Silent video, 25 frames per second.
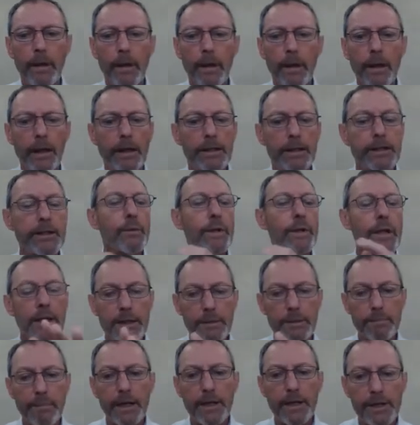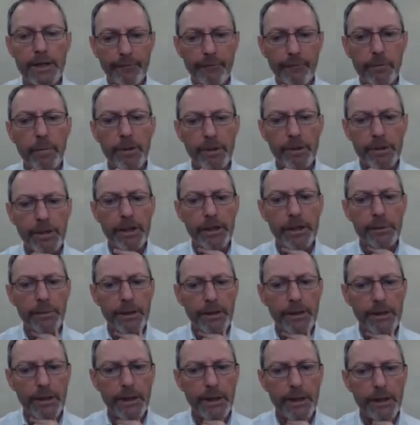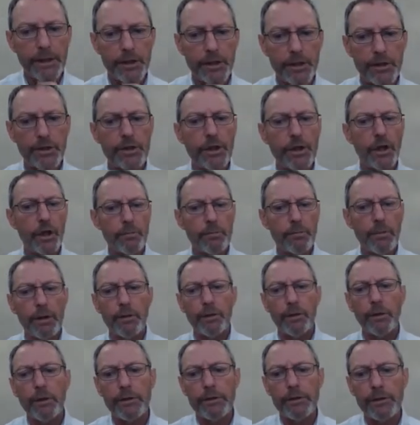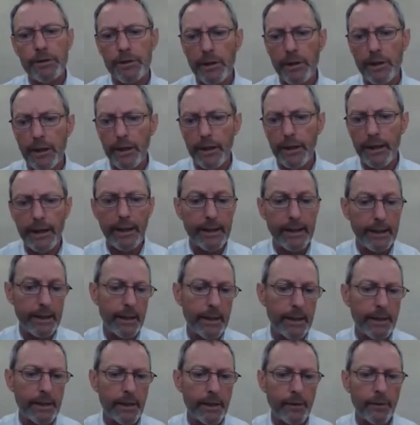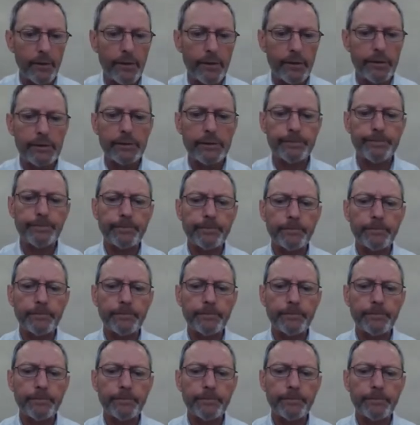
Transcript: Uh, so we need to manage everybody's expectations, homeowners uh, and landowners,